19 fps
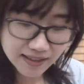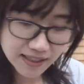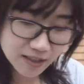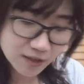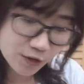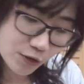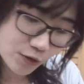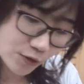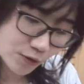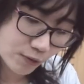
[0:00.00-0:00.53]
I
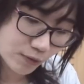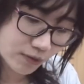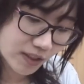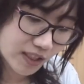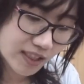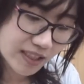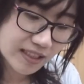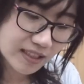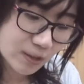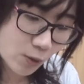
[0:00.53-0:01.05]
don't know,
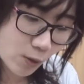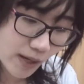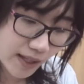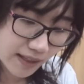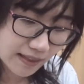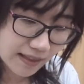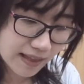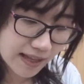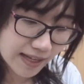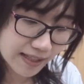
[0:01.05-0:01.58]
it is
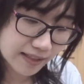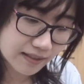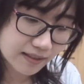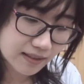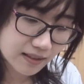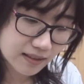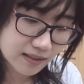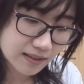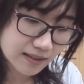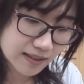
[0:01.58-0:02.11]
quite light,
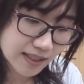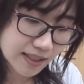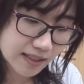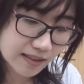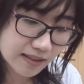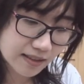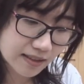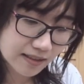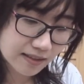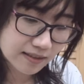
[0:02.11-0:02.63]

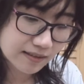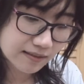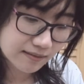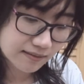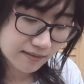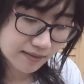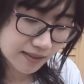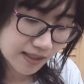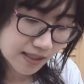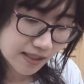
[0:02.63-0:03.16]
and
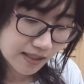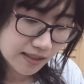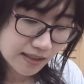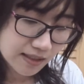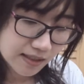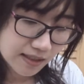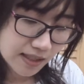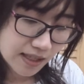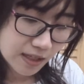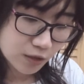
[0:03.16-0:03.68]

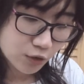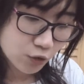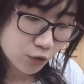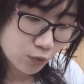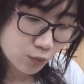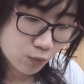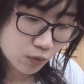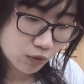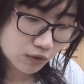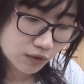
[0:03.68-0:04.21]
I
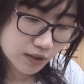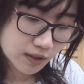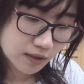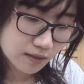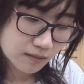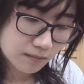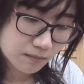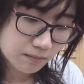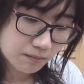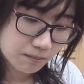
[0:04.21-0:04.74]
do want it
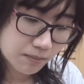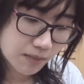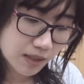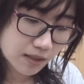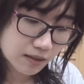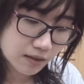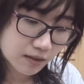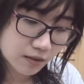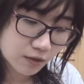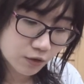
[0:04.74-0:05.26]

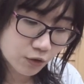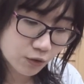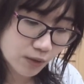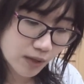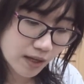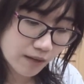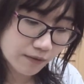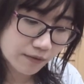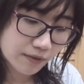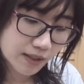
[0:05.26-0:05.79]
possible to
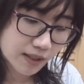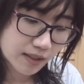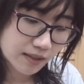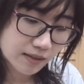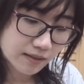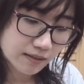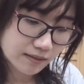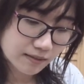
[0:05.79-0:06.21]
have like,